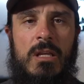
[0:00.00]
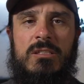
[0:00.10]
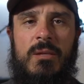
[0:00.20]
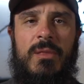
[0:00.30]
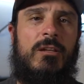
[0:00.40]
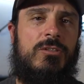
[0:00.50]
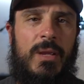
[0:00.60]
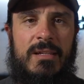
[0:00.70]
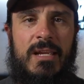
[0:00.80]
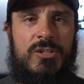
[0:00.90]
Something else to
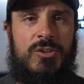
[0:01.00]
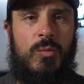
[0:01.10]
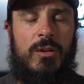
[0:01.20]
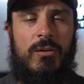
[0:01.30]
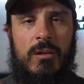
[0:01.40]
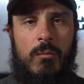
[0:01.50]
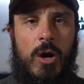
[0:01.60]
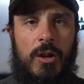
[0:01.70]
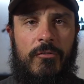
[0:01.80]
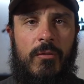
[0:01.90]
pay attention to when you're in the
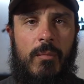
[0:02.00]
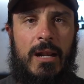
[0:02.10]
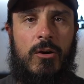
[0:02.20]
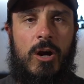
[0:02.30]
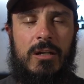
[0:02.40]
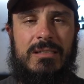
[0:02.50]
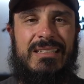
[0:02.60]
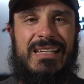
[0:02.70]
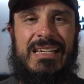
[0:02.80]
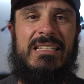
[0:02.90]
market for a bino harness
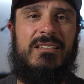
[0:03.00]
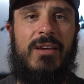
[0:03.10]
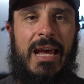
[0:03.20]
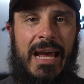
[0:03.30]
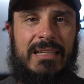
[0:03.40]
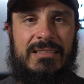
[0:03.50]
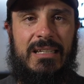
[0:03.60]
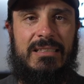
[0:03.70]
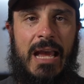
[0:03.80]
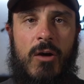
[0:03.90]
is ease of
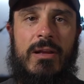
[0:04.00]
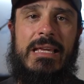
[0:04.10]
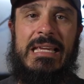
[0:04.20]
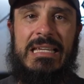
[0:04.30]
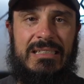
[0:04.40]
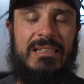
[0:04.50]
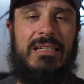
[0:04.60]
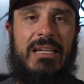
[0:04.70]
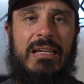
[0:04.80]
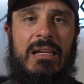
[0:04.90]
access. How
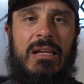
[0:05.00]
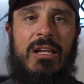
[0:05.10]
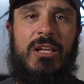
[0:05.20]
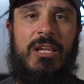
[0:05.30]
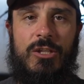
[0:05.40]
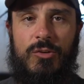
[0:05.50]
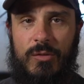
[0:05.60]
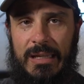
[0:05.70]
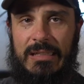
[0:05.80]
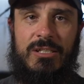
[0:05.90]
easily can you
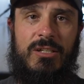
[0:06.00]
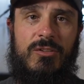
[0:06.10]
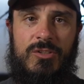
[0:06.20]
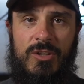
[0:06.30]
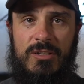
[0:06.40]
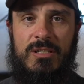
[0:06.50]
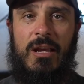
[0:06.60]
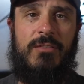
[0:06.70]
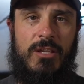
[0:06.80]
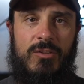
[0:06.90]
get to the
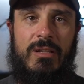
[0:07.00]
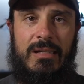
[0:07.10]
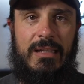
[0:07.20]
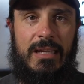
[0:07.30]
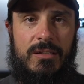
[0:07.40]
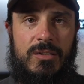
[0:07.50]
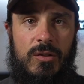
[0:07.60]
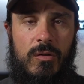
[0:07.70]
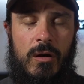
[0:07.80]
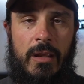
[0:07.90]
stuff that you need to get
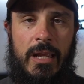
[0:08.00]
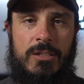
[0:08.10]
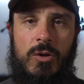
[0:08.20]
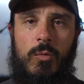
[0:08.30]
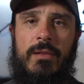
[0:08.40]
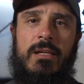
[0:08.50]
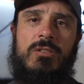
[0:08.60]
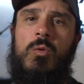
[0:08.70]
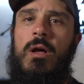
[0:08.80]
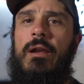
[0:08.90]
to? Okay, so with
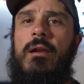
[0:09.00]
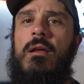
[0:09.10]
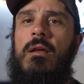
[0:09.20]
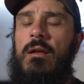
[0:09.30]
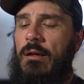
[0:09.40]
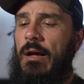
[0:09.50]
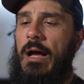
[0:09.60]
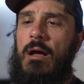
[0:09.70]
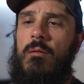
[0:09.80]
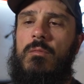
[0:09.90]
this one,
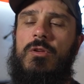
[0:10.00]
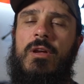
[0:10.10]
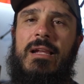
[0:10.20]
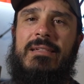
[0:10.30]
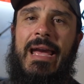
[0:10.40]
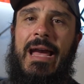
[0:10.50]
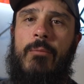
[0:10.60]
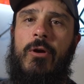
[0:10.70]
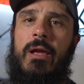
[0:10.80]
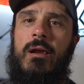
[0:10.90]
you got a
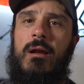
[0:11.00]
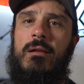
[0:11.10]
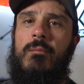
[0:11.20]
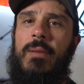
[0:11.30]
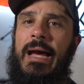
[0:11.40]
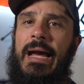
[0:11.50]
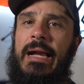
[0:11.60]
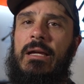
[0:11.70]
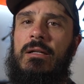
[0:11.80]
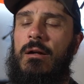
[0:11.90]
tab right here in the
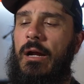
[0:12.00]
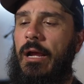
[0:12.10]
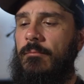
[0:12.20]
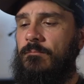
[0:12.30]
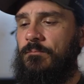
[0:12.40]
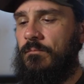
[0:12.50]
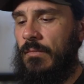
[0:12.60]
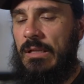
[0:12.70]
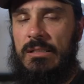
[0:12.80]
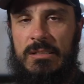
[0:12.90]
back, all right?
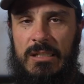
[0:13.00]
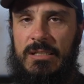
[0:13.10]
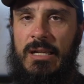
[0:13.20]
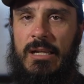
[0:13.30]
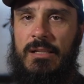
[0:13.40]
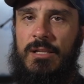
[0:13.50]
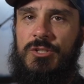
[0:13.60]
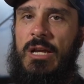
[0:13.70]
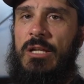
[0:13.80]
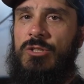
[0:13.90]
Sits tight to the
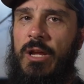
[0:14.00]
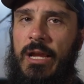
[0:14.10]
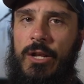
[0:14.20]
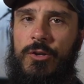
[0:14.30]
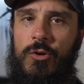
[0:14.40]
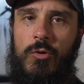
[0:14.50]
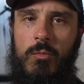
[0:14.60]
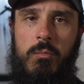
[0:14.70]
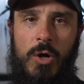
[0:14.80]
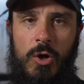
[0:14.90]
chest. All you got to
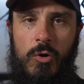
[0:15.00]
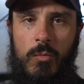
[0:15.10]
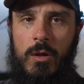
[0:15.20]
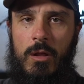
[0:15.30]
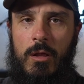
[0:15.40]
do, boom,